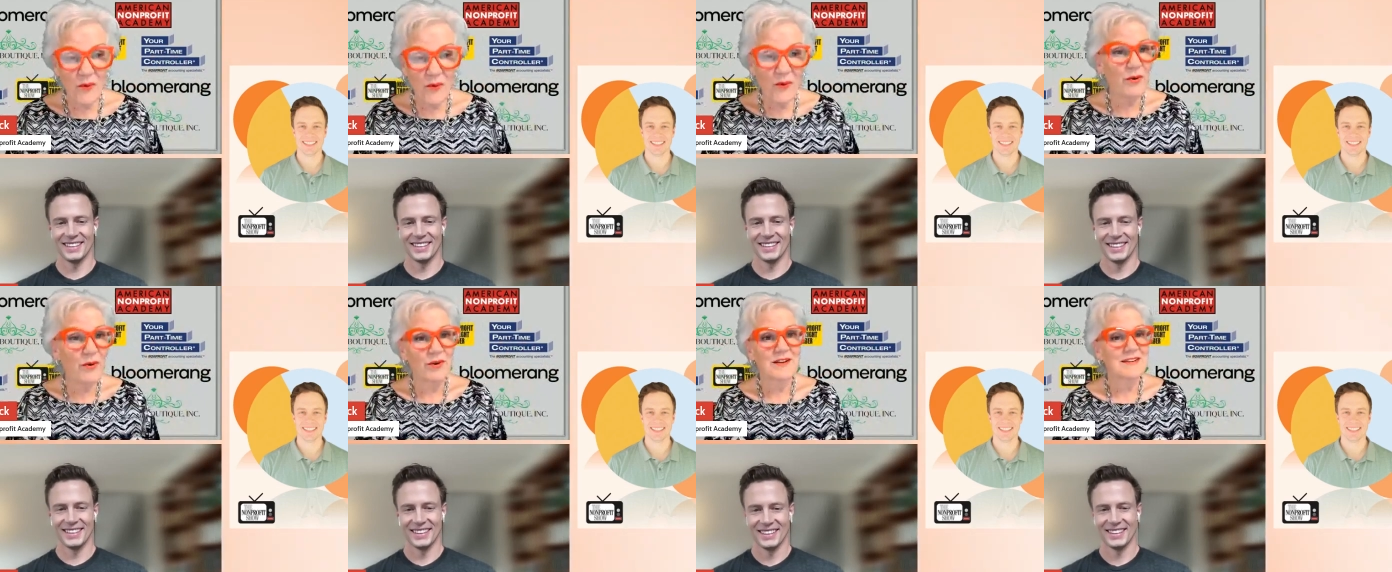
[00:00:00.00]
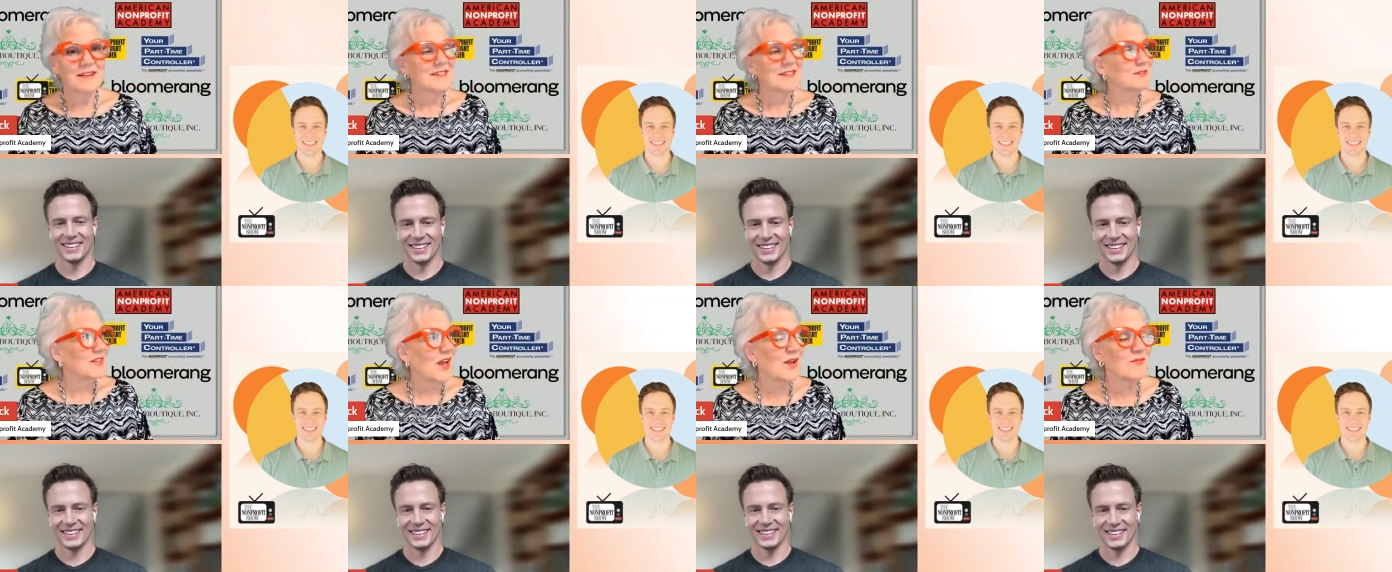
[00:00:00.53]
Speaker 1: Woo,
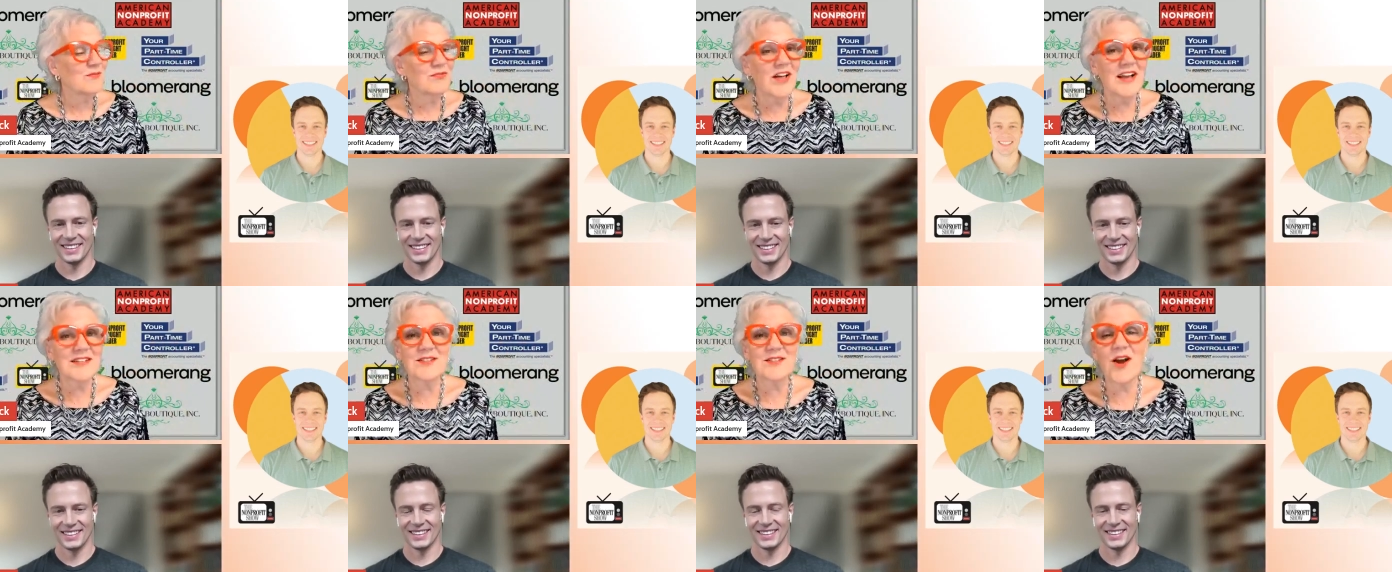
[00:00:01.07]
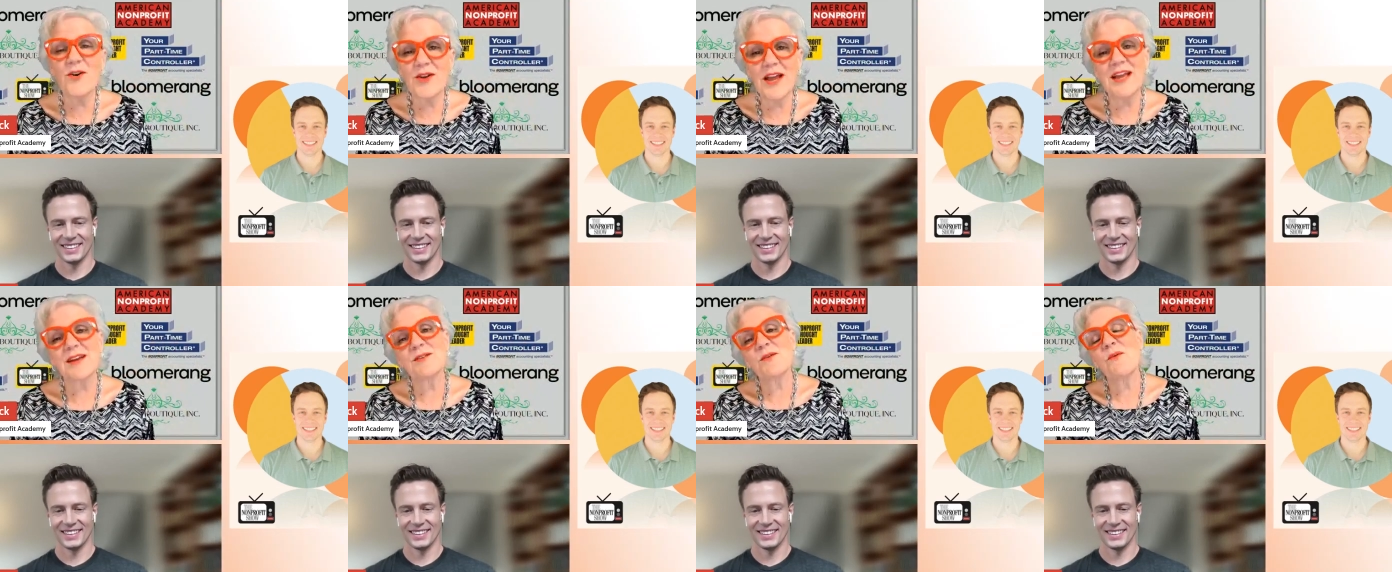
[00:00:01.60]
time flies.
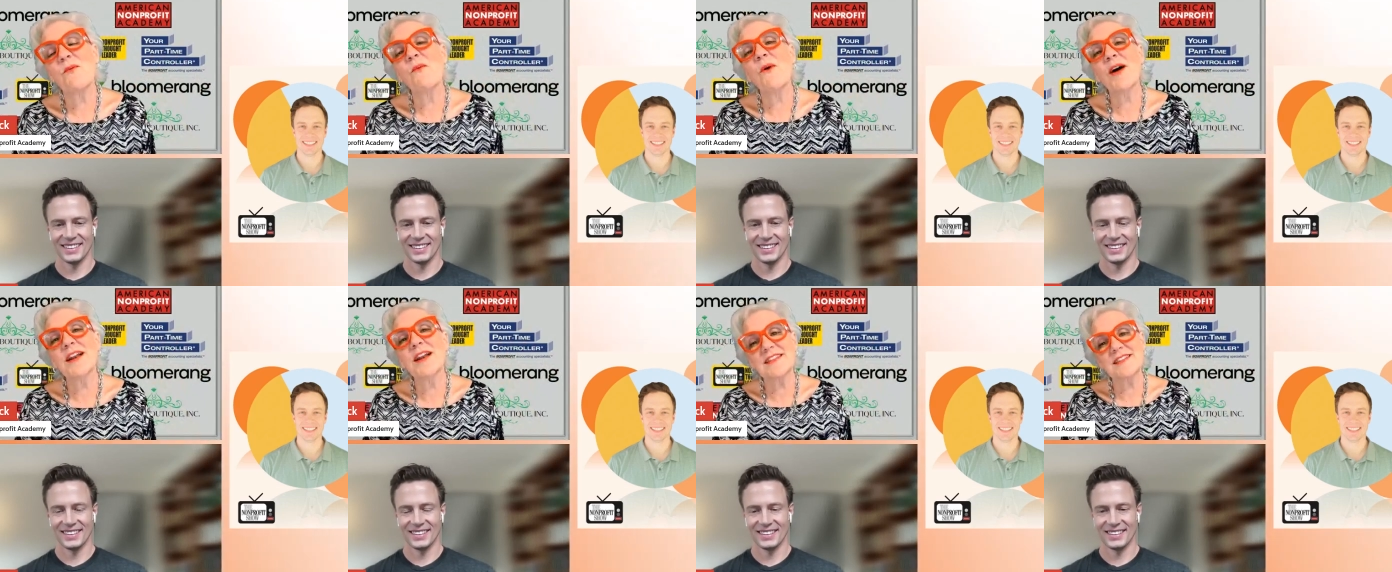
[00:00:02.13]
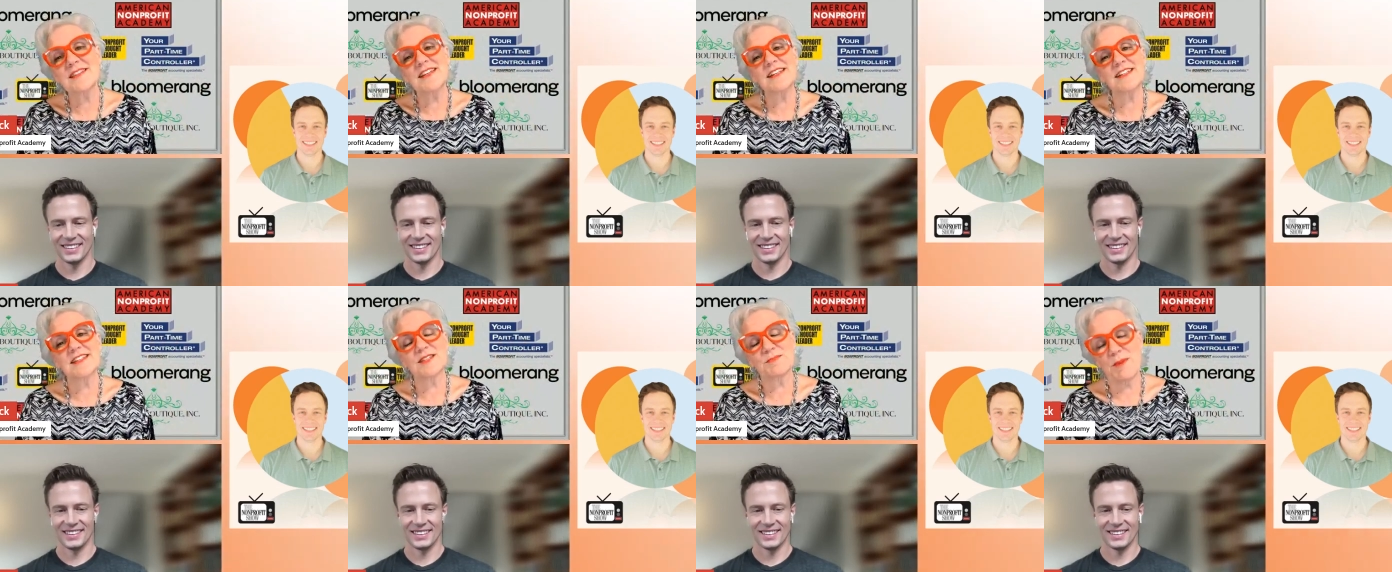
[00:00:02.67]
Okay, what is
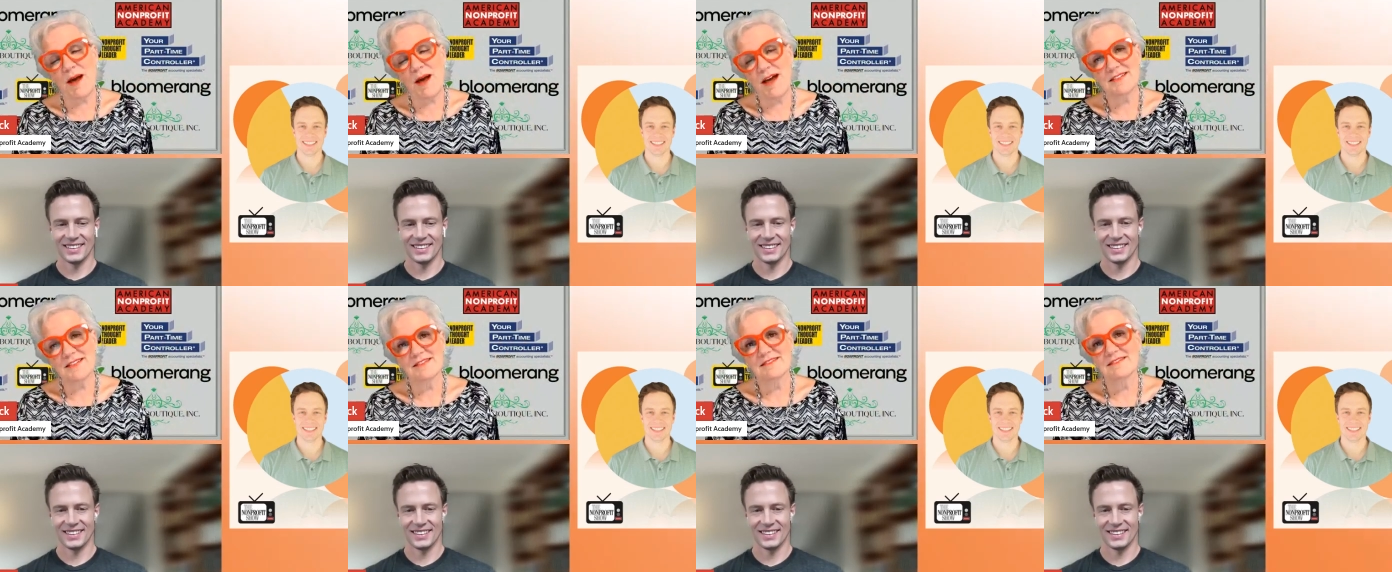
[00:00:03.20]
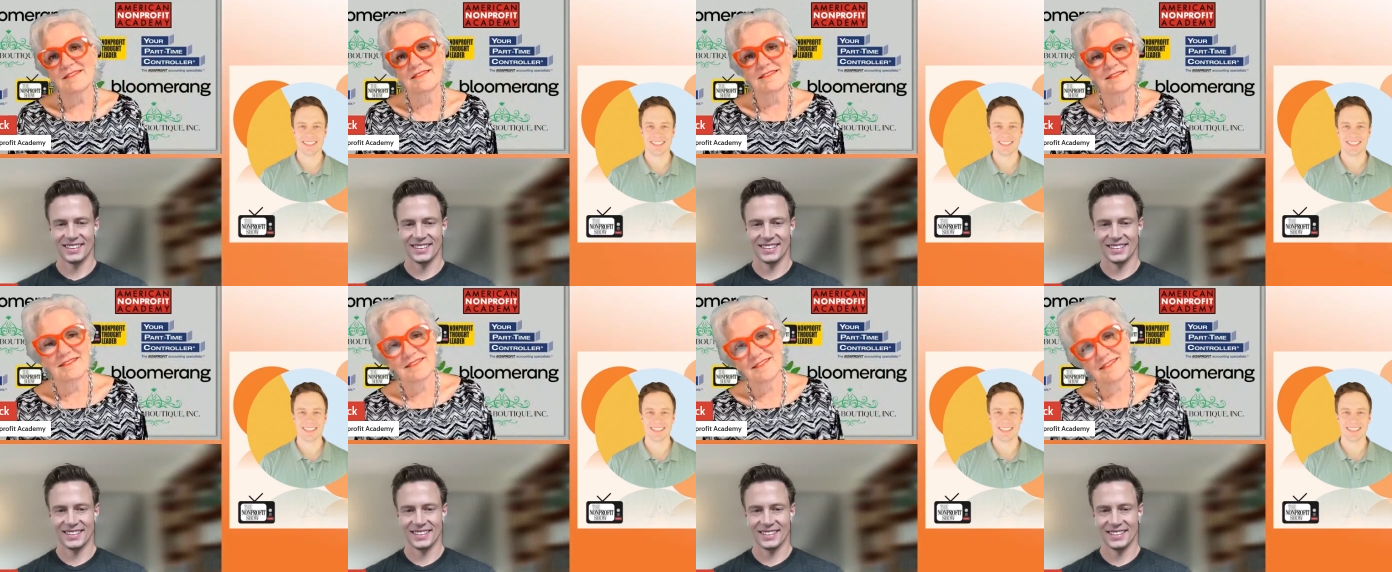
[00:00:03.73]
Seed Spot?
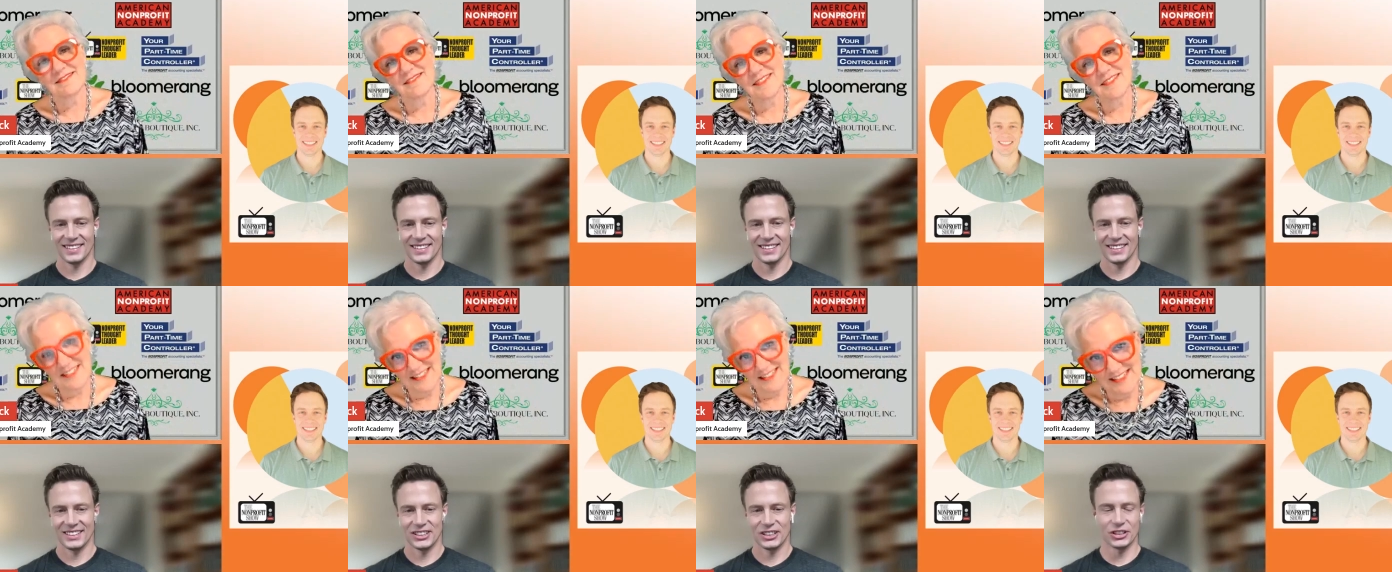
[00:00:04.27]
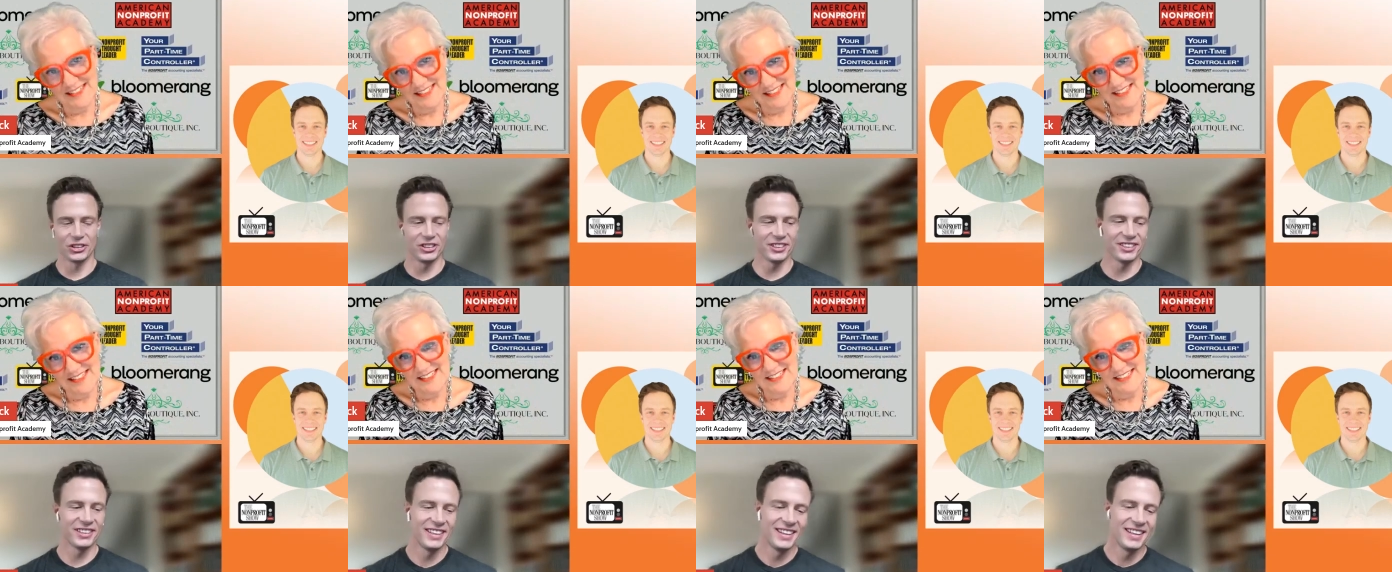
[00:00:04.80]

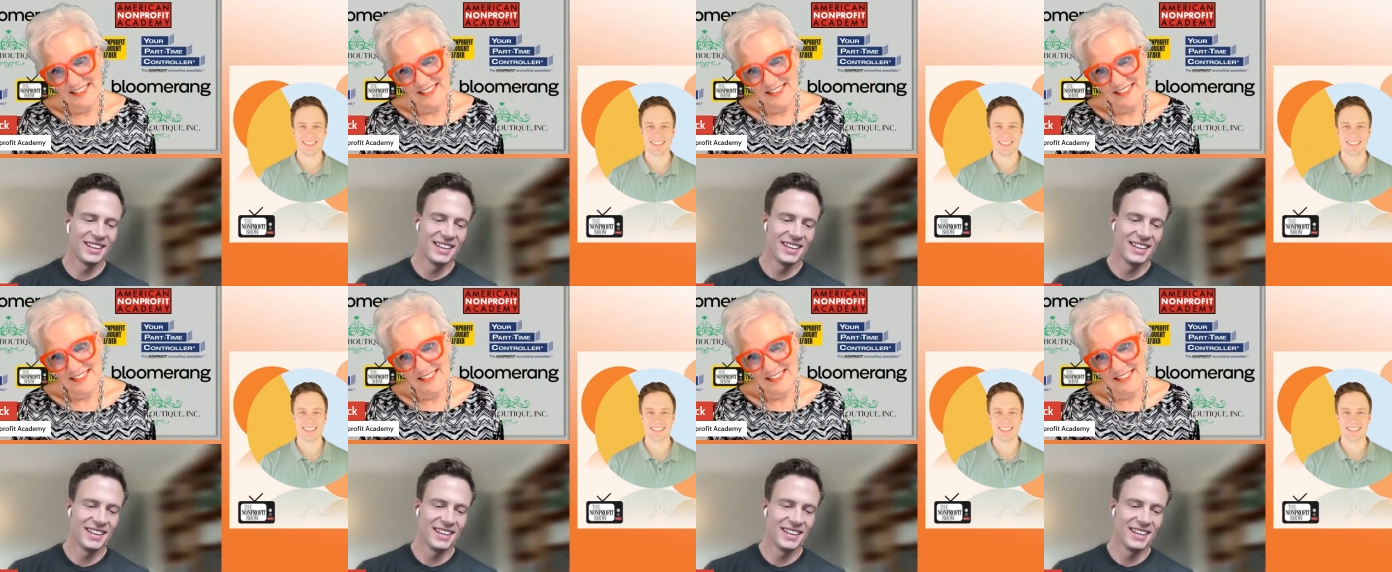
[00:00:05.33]
Speaker 2: Sure.